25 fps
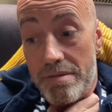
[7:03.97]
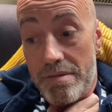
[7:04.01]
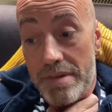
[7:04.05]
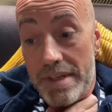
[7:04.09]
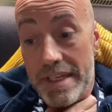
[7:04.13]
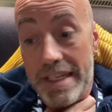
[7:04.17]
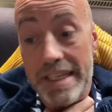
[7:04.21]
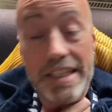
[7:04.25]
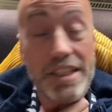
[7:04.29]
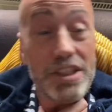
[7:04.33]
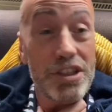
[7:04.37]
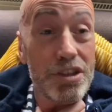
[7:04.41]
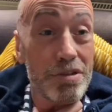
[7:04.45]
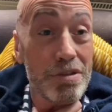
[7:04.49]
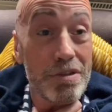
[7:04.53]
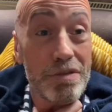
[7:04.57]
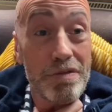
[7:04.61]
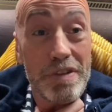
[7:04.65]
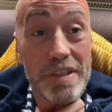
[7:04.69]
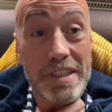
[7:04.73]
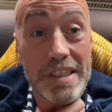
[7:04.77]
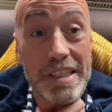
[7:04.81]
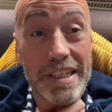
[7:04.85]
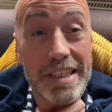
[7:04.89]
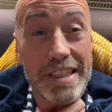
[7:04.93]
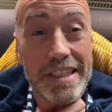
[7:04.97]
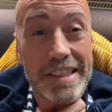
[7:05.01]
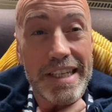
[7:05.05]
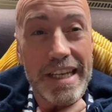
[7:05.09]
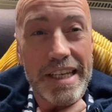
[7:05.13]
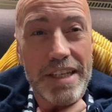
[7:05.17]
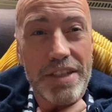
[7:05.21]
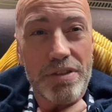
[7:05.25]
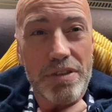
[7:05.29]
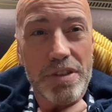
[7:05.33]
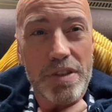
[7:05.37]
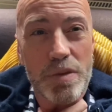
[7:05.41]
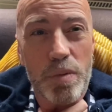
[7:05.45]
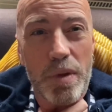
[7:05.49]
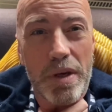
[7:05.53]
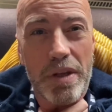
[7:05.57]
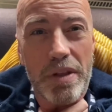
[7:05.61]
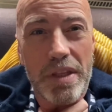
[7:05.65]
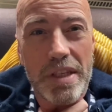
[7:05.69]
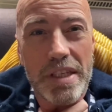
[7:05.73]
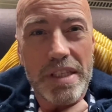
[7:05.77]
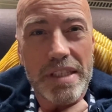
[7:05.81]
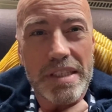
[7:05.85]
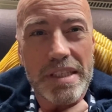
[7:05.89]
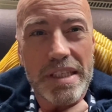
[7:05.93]
teacher and facilitator as well
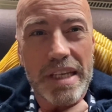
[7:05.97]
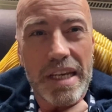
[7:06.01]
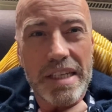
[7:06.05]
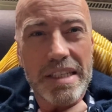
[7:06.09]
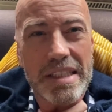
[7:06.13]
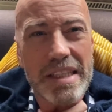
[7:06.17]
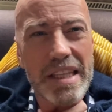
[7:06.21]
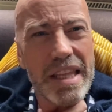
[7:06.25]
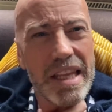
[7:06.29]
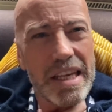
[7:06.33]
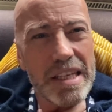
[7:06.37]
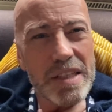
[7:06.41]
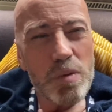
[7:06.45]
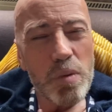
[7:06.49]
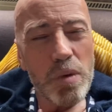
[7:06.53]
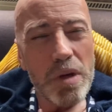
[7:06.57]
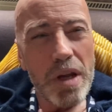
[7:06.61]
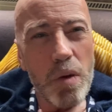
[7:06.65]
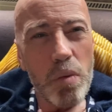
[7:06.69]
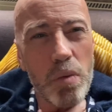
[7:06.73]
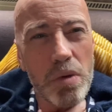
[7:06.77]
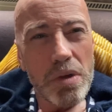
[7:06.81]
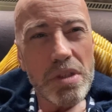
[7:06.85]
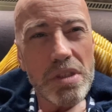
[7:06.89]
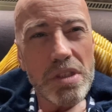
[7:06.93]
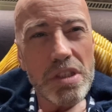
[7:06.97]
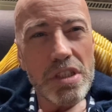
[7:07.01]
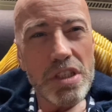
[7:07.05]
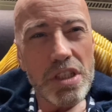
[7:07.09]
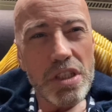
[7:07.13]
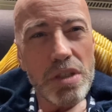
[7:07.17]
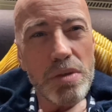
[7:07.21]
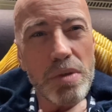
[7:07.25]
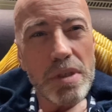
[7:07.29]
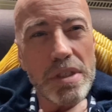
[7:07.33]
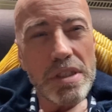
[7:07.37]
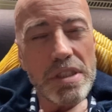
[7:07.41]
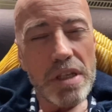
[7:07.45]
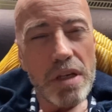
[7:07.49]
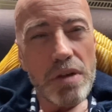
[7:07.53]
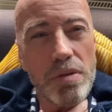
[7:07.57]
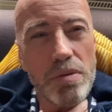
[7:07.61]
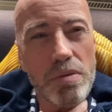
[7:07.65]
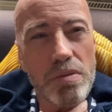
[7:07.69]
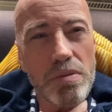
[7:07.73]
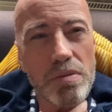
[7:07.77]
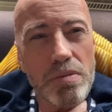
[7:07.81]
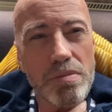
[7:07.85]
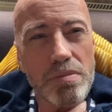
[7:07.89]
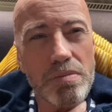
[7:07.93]
these days. And that's what I want to do. I
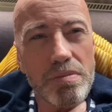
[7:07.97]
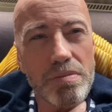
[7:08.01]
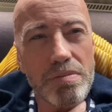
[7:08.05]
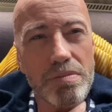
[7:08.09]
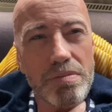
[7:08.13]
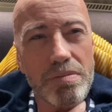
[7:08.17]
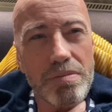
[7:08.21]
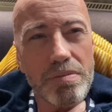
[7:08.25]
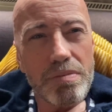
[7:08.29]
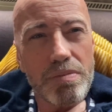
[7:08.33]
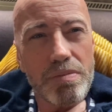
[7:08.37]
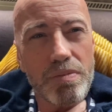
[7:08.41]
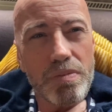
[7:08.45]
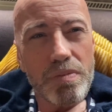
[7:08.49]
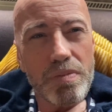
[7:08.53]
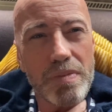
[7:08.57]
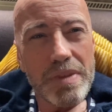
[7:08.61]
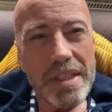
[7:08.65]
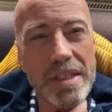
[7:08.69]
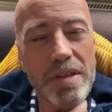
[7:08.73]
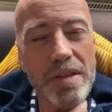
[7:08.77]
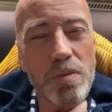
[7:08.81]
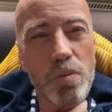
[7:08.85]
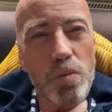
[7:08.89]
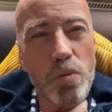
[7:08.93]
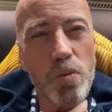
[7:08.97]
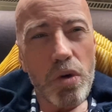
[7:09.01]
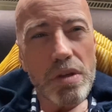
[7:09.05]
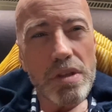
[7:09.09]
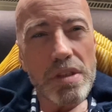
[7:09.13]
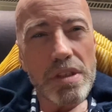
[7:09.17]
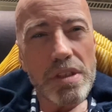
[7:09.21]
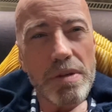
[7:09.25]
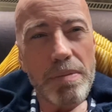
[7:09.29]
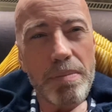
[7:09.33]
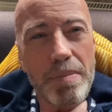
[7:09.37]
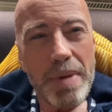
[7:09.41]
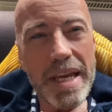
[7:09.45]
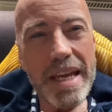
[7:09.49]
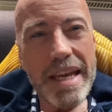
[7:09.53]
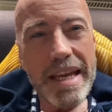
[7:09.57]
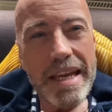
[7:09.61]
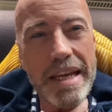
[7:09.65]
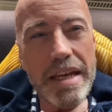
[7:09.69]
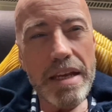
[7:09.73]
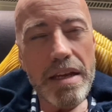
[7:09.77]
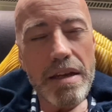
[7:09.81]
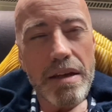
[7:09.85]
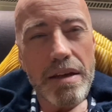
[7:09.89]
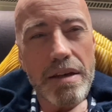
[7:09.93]
didn't want to
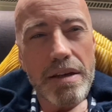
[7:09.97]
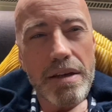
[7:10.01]
be